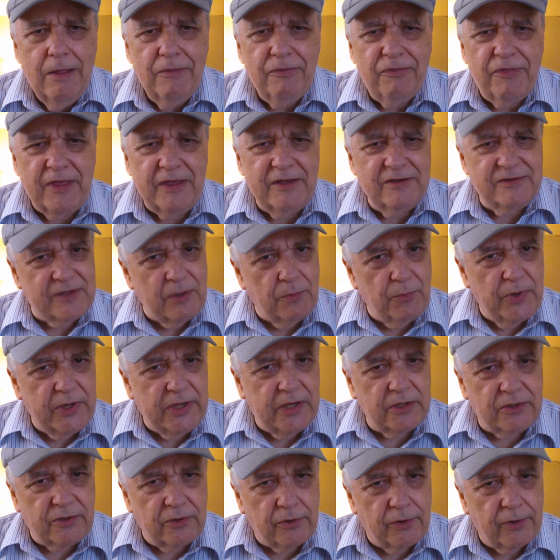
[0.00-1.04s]
things that we
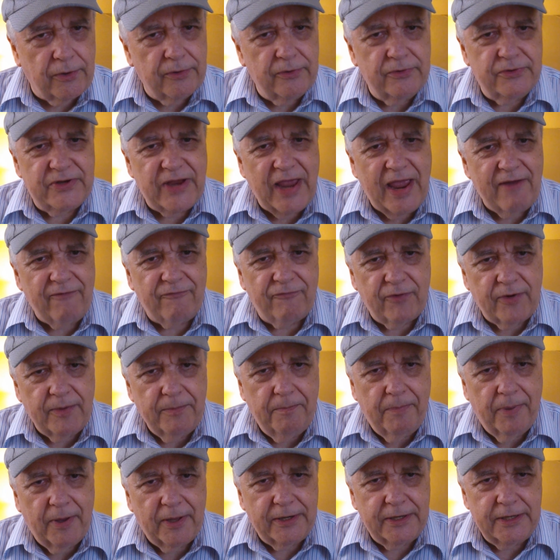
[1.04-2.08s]
could urge
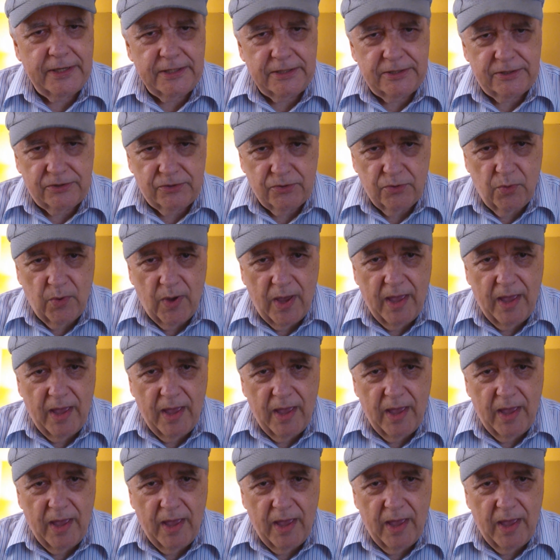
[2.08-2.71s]
everybody to